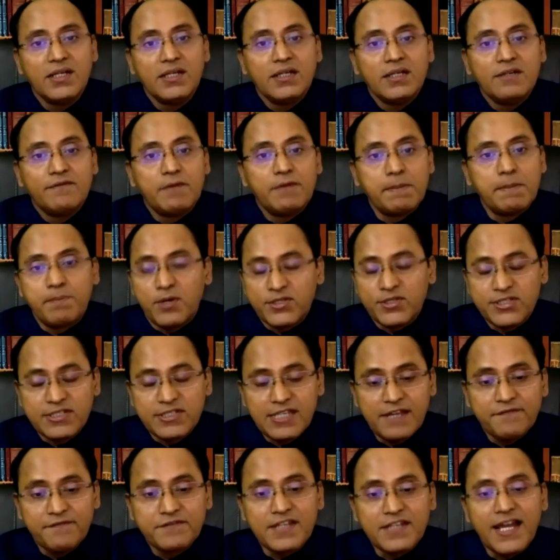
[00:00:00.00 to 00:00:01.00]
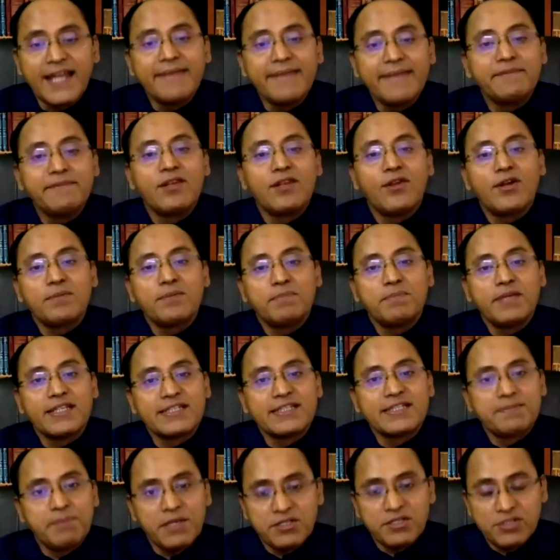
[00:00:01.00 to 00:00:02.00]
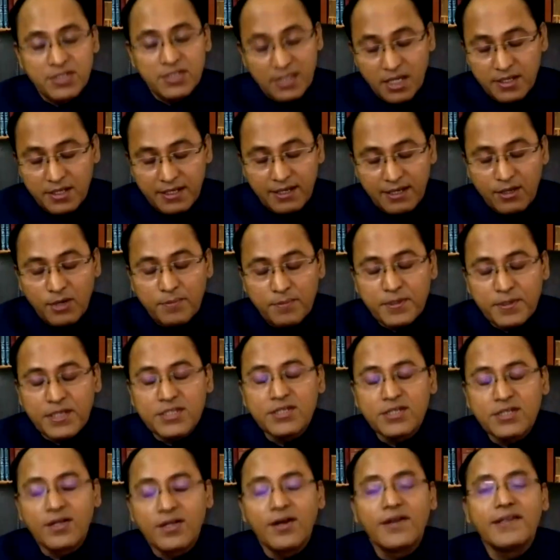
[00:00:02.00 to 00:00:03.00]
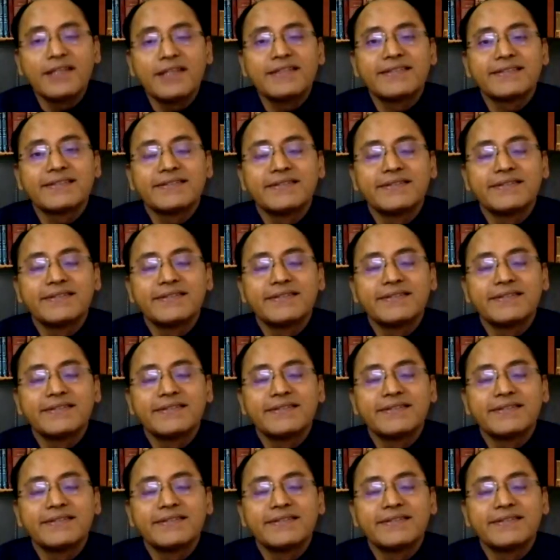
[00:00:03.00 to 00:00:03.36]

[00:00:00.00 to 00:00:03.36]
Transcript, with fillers: for paucity of time, will not be uh, elaborating on it.